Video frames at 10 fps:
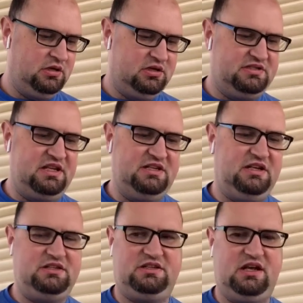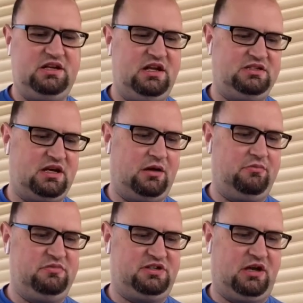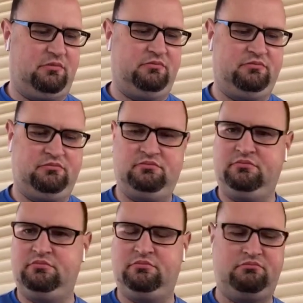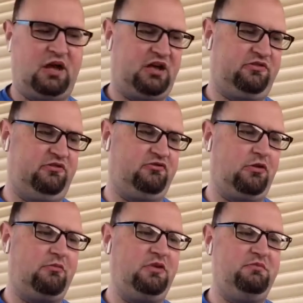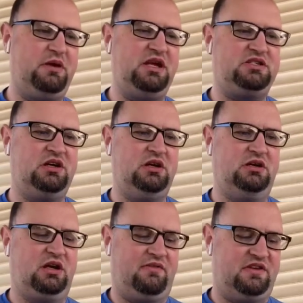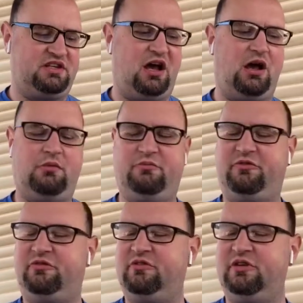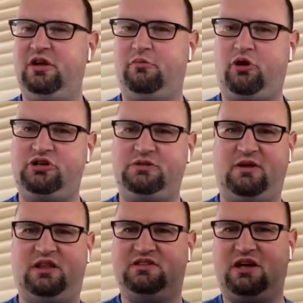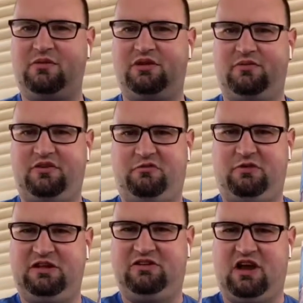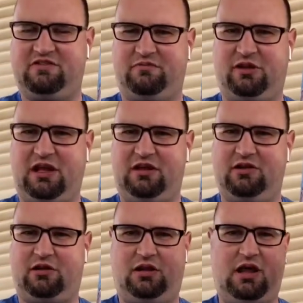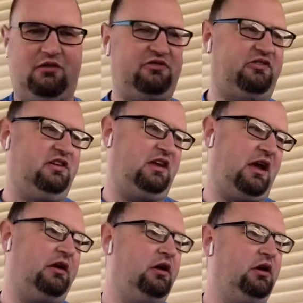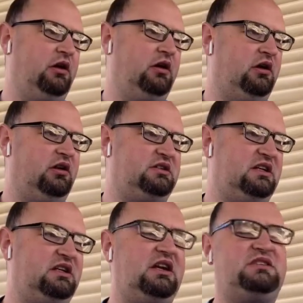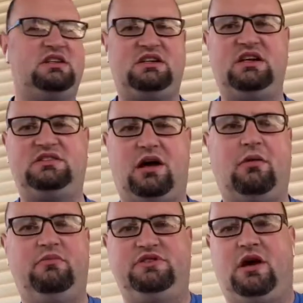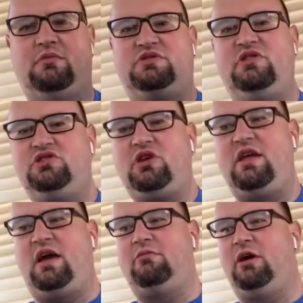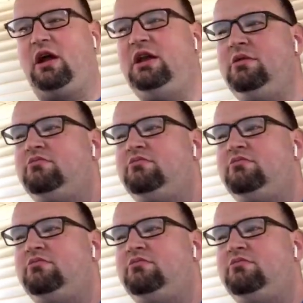Dee dee dee dee dum dum. Max drummed the beat of the toms in a marching band, the tom-toms. That's what these guys are playing in the clouds today. Dee dee dee dee dum dum. So let's try that. Ready?